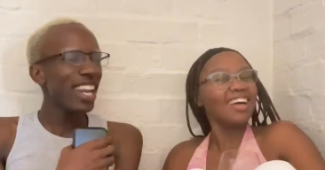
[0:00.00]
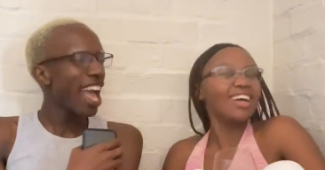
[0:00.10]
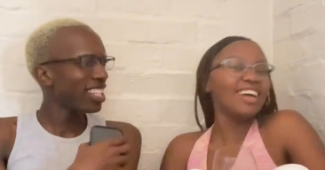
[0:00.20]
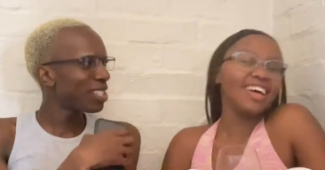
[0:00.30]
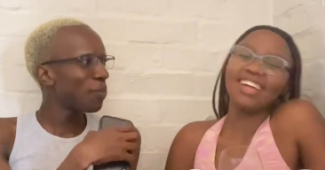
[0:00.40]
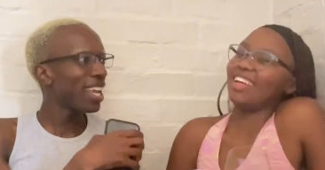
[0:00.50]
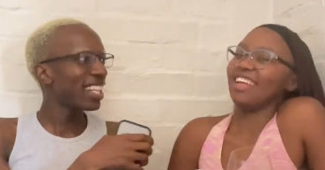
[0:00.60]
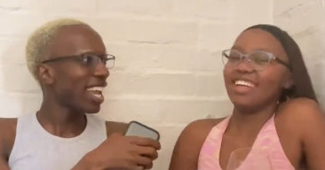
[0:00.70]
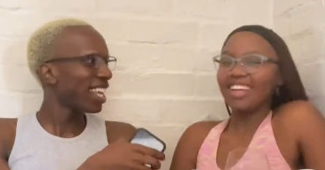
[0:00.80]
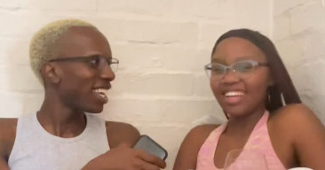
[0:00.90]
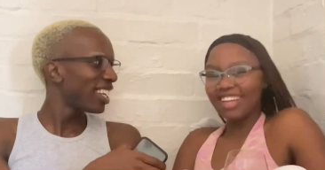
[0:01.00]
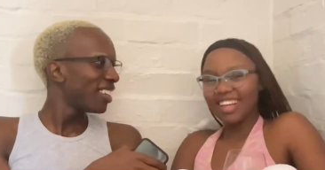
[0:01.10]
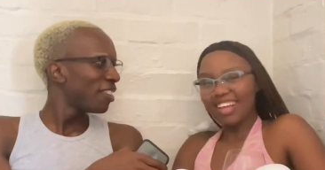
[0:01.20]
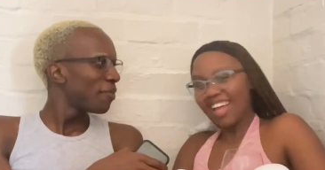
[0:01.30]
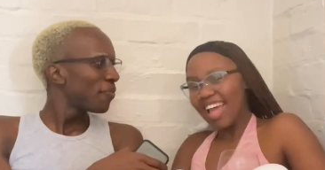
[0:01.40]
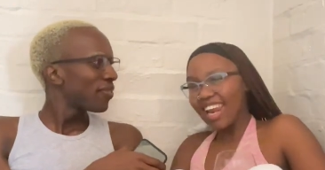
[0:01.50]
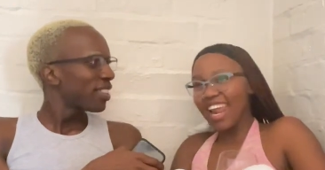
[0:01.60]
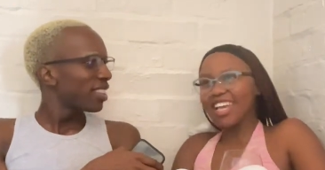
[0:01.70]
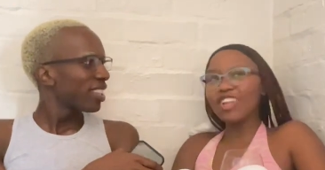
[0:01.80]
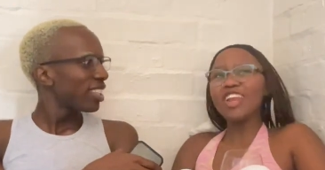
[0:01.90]
Speaker 1: aspect, like
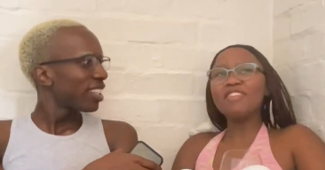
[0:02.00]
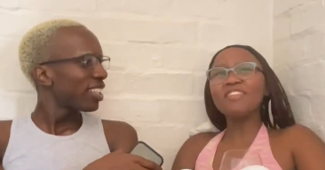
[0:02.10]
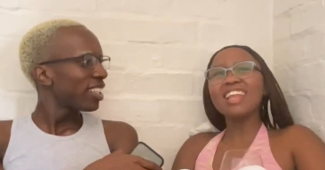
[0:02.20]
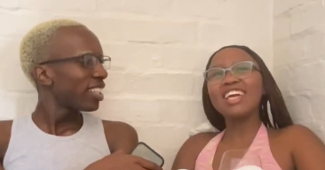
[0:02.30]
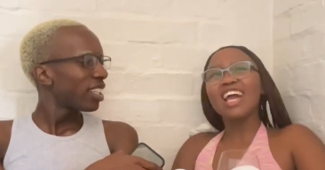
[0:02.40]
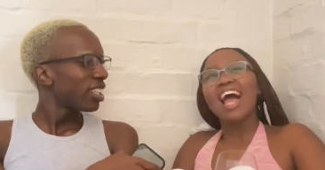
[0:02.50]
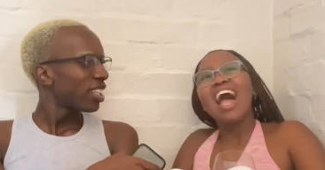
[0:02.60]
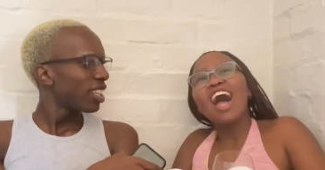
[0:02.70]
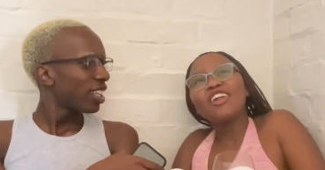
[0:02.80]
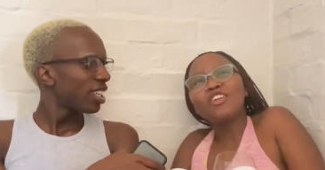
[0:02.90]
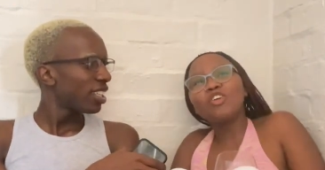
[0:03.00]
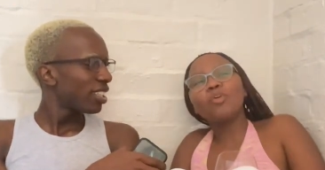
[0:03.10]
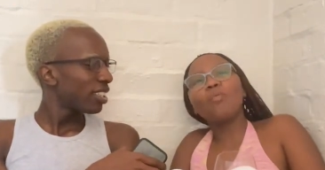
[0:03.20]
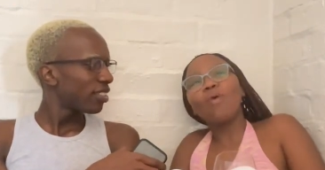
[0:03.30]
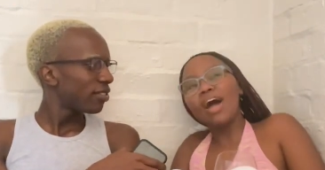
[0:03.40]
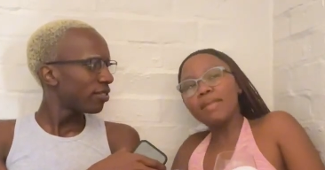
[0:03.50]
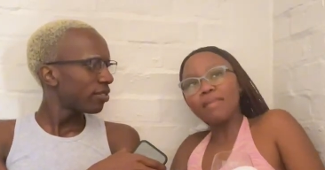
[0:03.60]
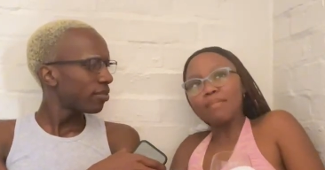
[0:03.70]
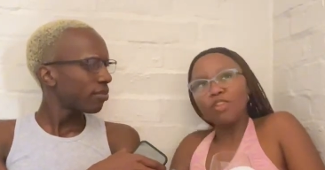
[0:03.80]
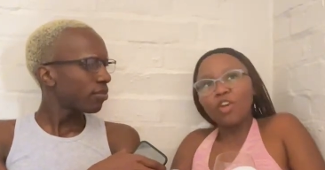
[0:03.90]
like not even like I don't know, the one
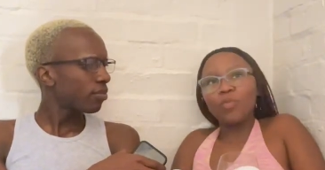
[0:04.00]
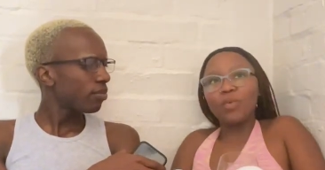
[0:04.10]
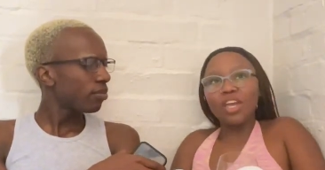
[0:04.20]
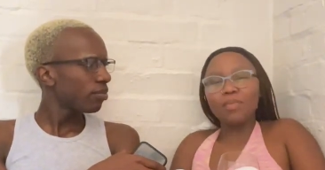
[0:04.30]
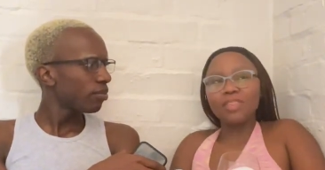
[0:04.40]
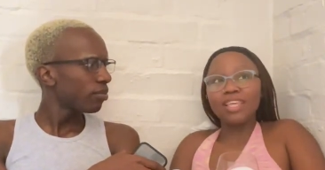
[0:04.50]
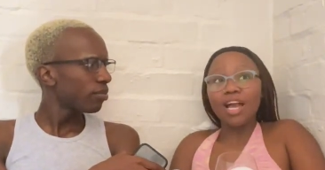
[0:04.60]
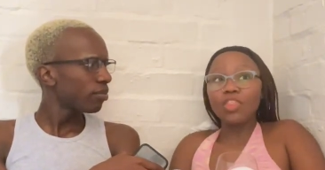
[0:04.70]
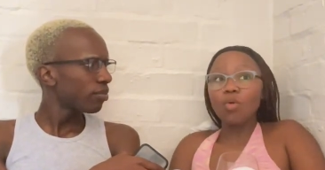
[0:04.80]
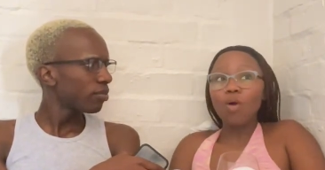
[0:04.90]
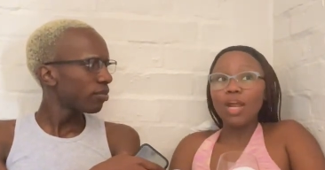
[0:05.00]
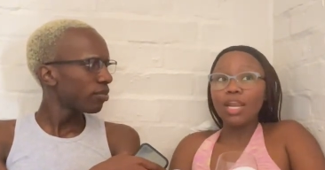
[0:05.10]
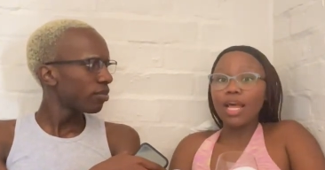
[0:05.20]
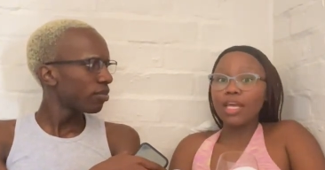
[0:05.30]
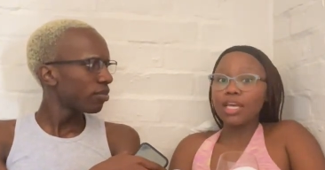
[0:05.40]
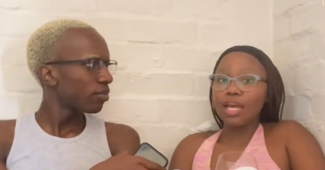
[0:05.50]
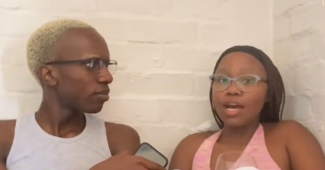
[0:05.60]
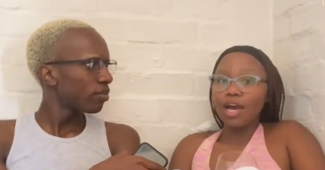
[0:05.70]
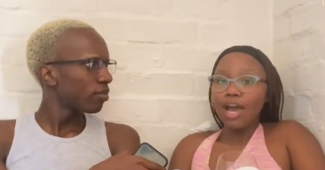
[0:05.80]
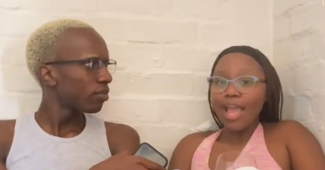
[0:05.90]
maybe not weird, but the other one, like
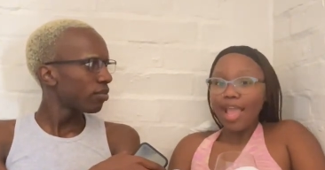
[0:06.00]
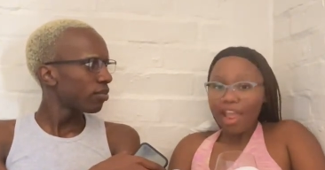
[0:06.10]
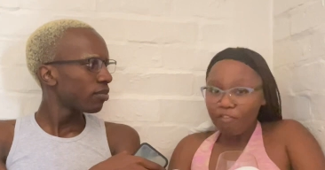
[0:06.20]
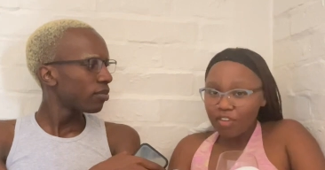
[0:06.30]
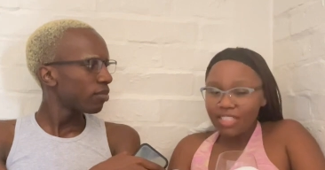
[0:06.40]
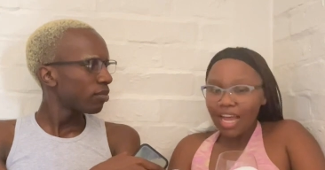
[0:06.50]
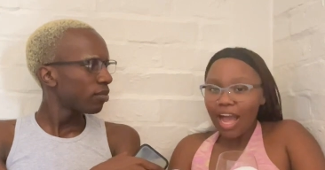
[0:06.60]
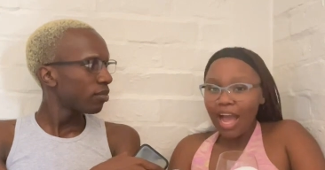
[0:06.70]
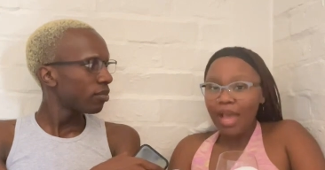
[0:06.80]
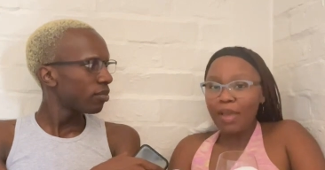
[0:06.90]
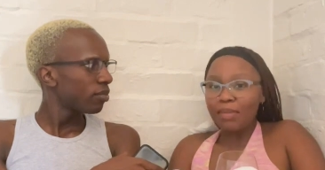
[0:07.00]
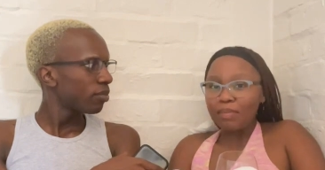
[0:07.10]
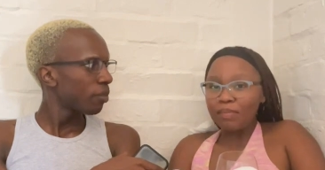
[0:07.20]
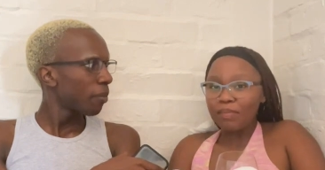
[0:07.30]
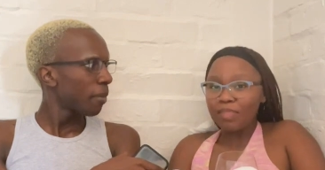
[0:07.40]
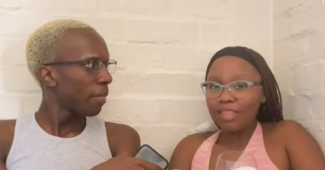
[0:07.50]
every time